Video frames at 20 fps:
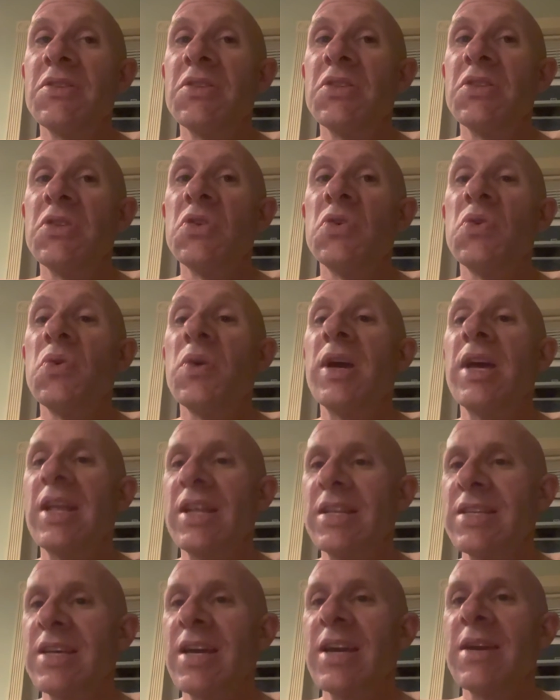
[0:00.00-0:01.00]
knew
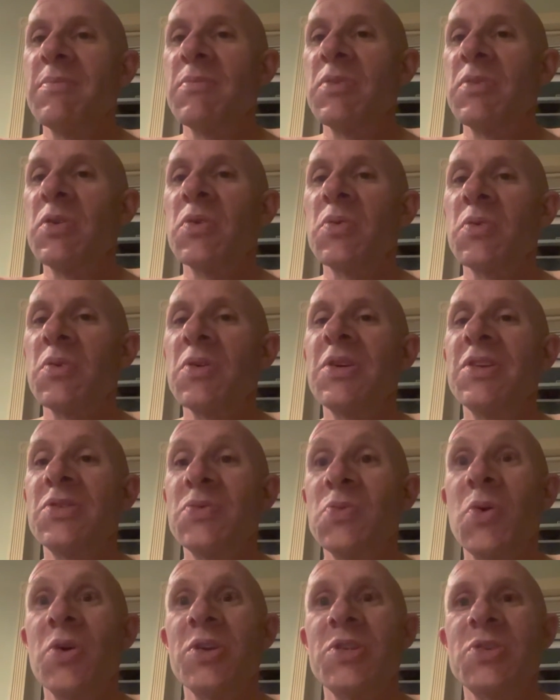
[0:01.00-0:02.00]
ahead of time there
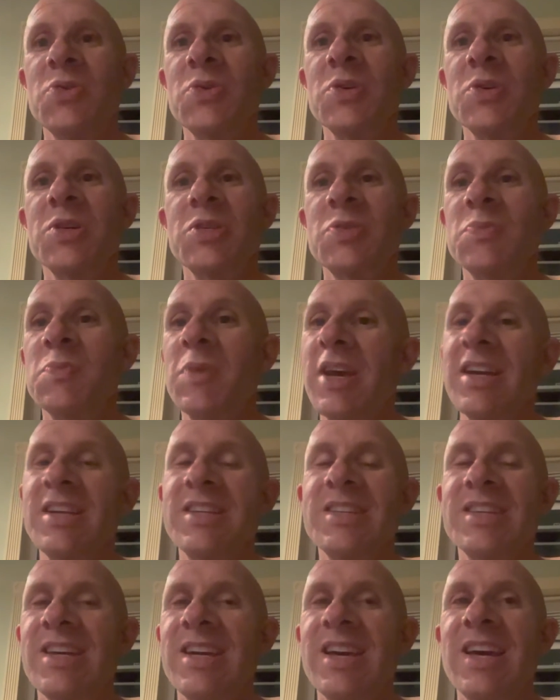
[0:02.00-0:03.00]
what to
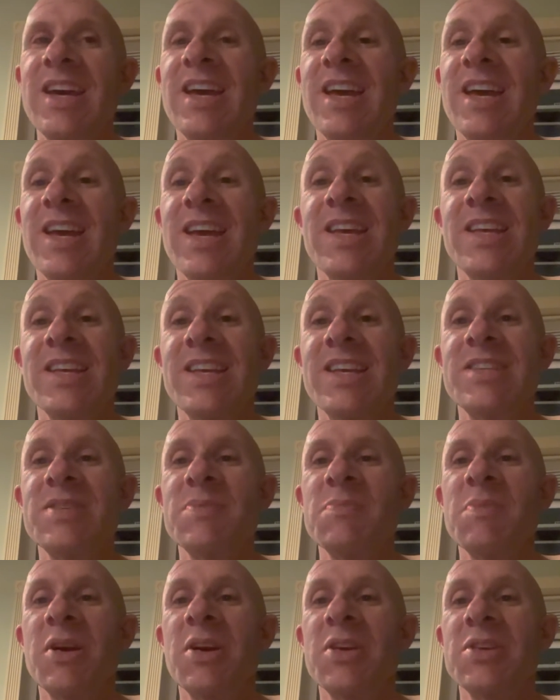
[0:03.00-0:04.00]
expect. It's
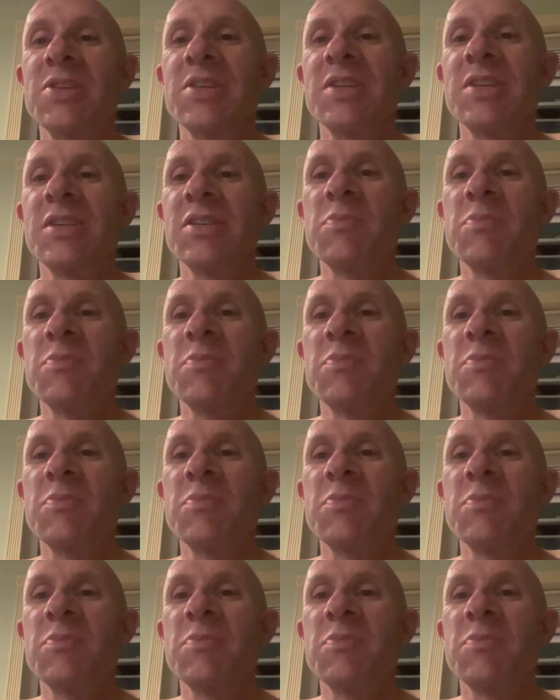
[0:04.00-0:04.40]
embarrassing to